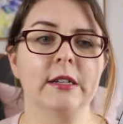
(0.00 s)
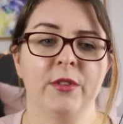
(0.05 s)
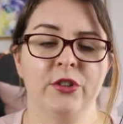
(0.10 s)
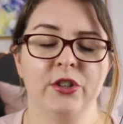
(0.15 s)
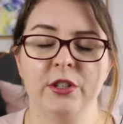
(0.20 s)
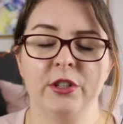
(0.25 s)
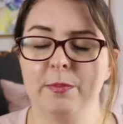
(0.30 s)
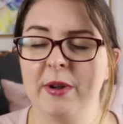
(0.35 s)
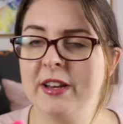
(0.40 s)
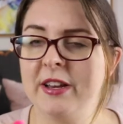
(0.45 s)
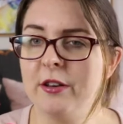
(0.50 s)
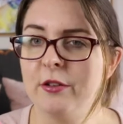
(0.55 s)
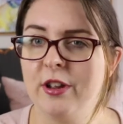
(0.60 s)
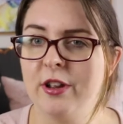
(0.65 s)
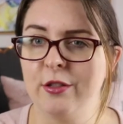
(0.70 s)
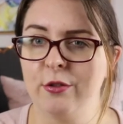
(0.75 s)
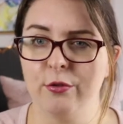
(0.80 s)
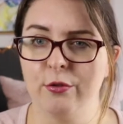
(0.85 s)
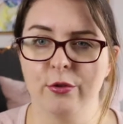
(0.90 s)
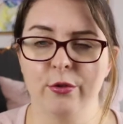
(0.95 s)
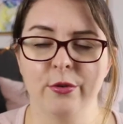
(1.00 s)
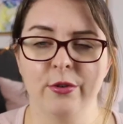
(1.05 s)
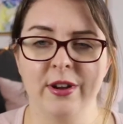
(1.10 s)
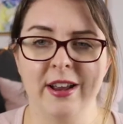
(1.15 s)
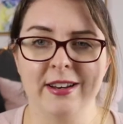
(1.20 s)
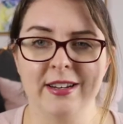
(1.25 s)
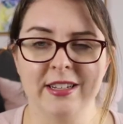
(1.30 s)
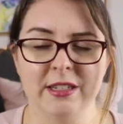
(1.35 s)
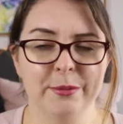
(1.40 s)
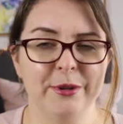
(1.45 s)
She's been through
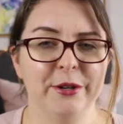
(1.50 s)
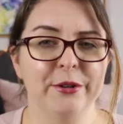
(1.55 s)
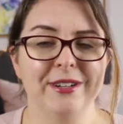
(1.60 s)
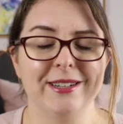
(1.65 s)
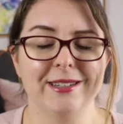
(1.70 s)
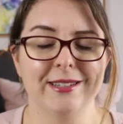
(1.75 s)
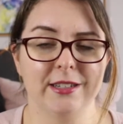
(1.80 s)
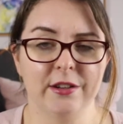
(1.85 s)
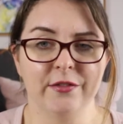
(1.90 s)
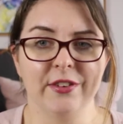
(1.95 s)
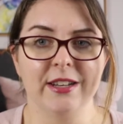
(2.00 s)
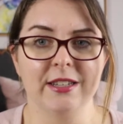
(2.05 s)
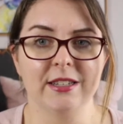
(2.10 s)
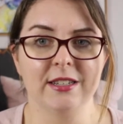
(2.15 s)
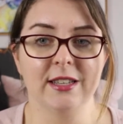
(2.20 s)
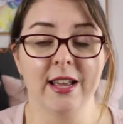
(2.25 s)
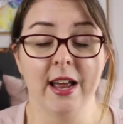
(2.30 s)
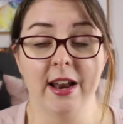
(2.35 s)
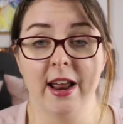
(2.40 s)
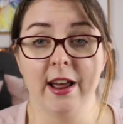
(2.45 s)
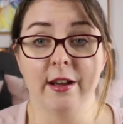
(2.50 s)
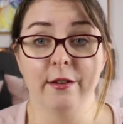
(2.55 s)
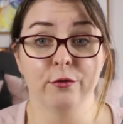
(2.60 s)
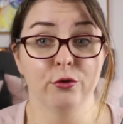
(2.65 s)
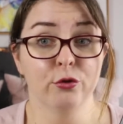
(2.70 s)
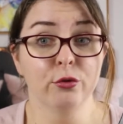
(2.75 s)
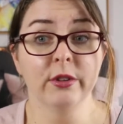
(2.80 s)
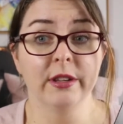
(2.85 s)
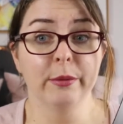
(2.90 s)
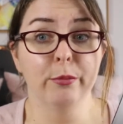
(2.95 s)
and experienced events that have
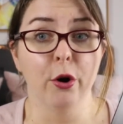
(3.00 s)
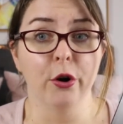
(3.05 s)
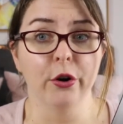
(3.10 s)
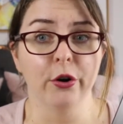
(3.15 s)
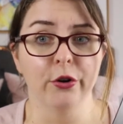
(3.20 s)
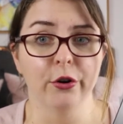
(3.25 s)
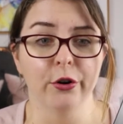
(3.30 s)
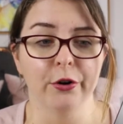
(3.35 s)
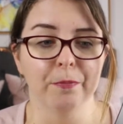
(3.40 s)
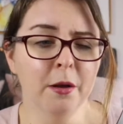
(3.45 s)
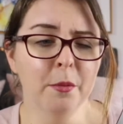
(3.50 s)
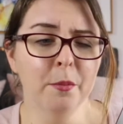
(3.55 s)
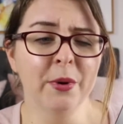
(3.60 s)
truly broken her.